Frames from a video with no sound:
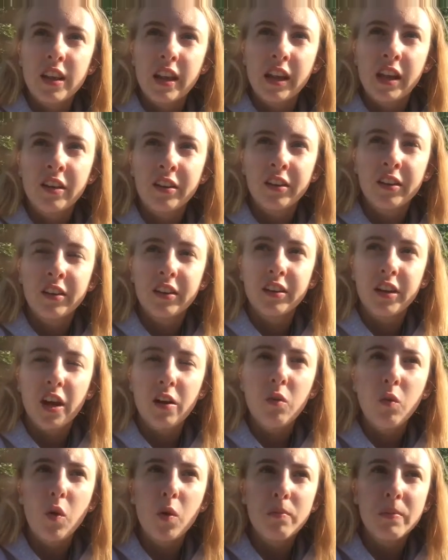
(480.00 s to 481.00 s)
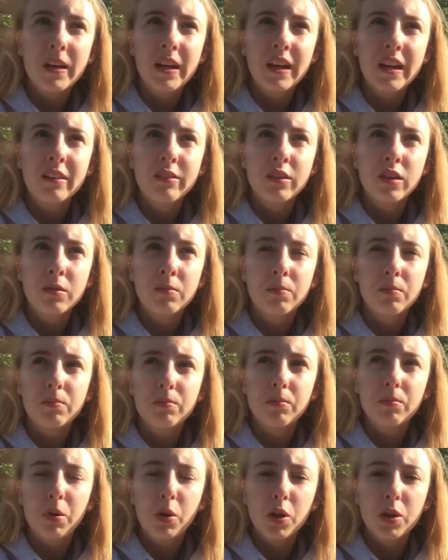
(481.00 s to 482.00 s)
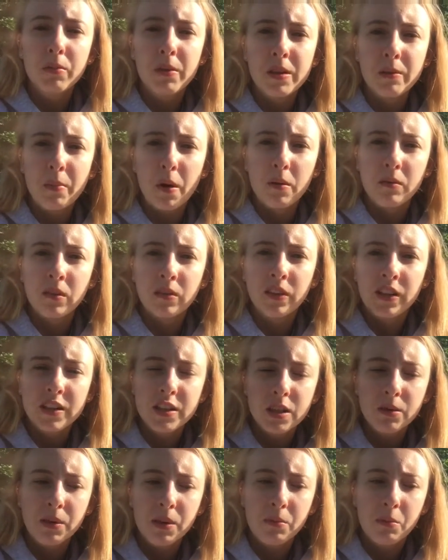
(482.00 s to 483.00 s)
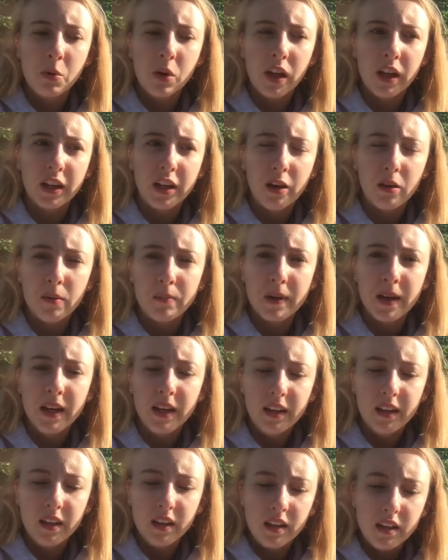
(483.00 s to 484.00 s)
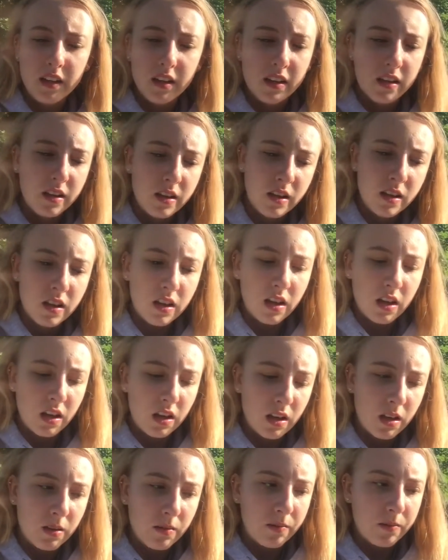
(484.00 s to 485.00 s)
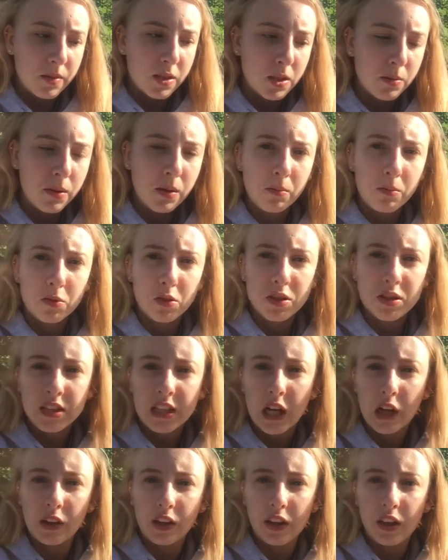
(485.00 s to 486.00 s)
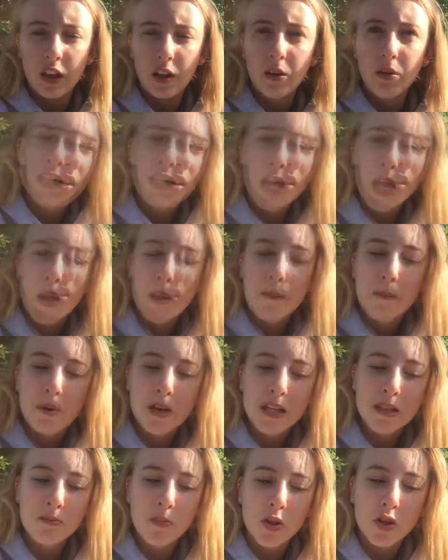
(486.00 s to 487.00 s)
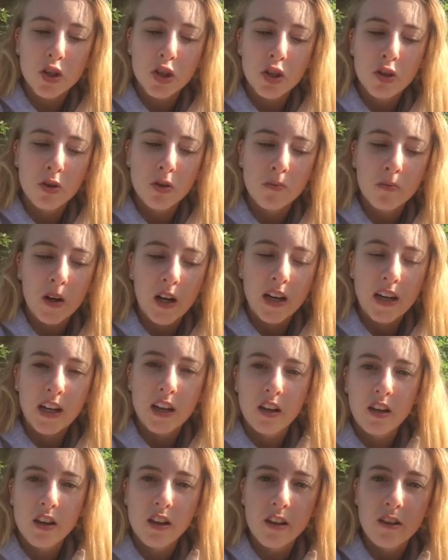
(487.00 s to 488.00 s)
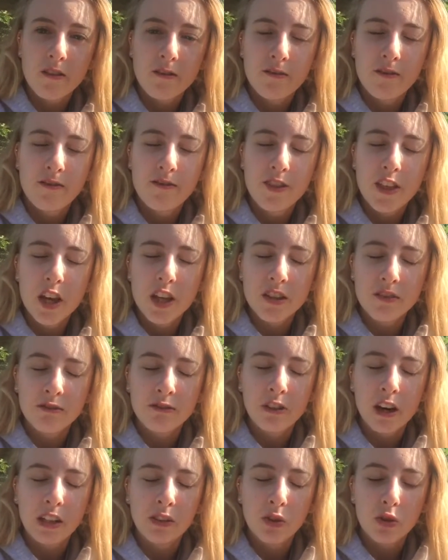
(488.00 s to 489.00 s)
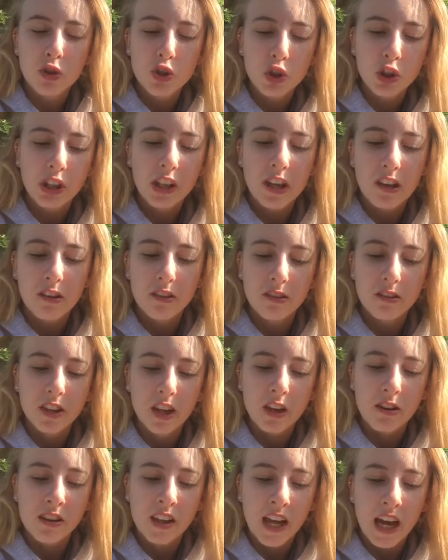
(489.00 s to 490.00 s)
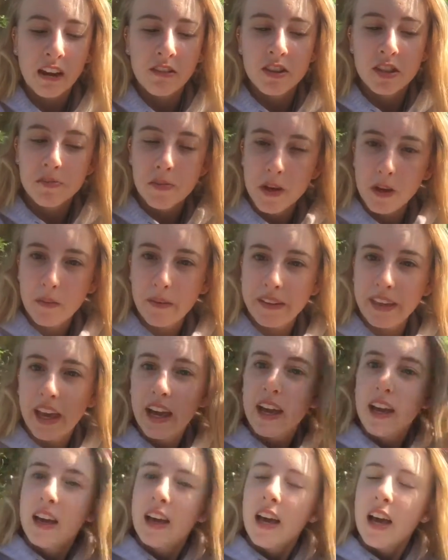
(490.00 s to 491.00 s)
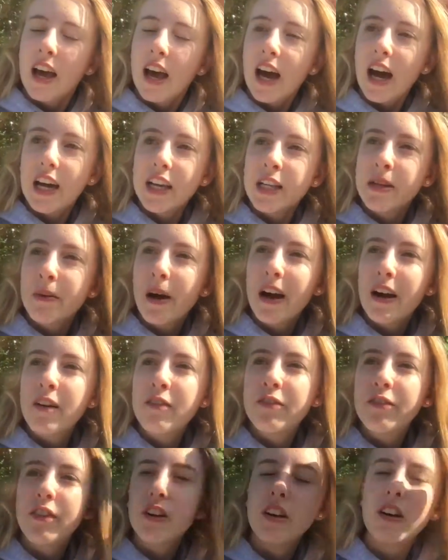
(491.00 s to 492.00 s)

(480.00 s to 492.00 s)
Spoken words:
They can go up it if you put them at the bottom of it. Some of them will go up it, some of them will just sit on it though. This brings me on to my 3rd and final trio though that I haven't spoken about yet, and you might have